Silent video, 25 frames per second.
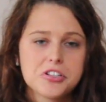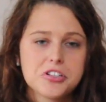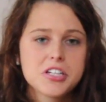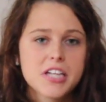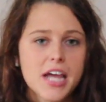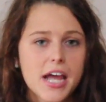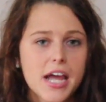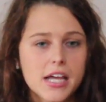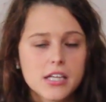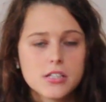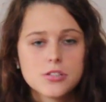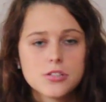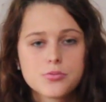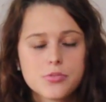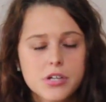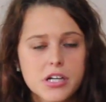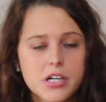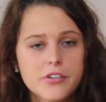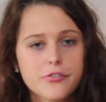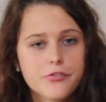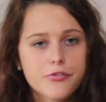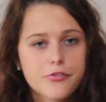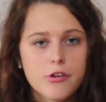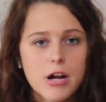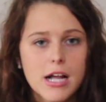Today he's
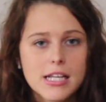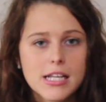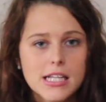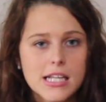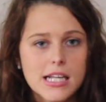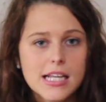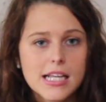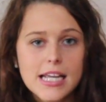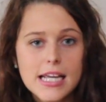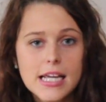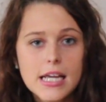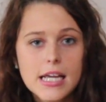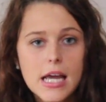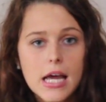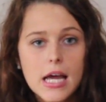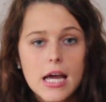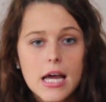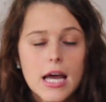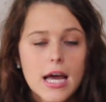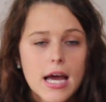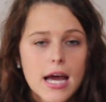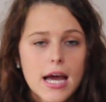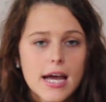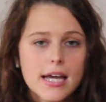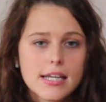really friendly,
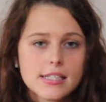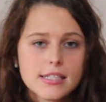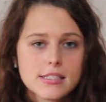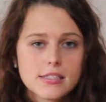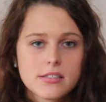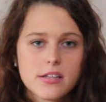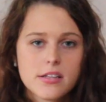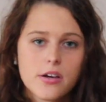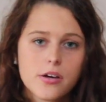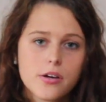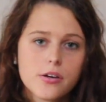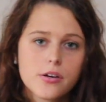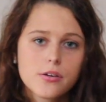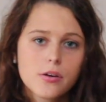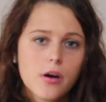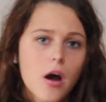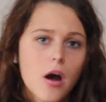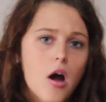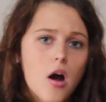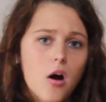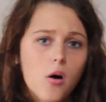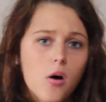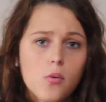and so